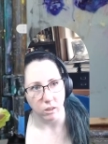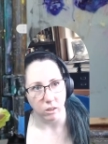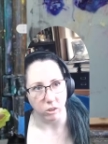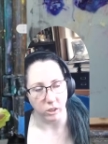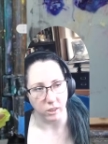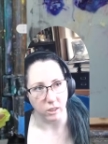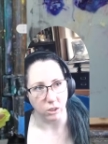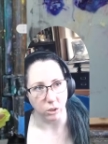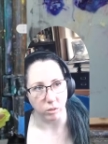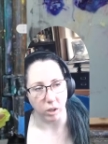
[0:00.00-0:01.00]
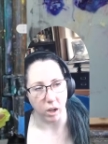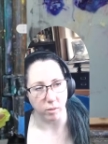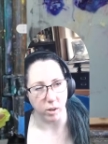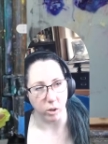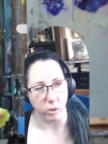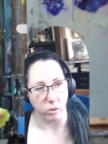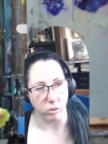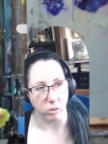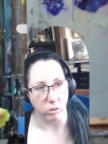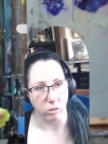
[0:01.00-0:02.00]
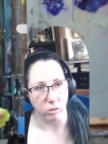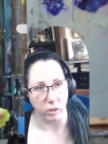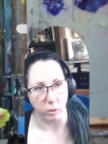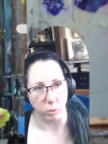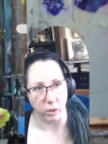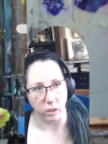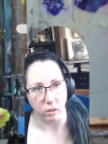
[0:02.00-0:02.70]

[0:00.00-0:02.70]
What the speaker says: Or does he sort of half doze, drink water?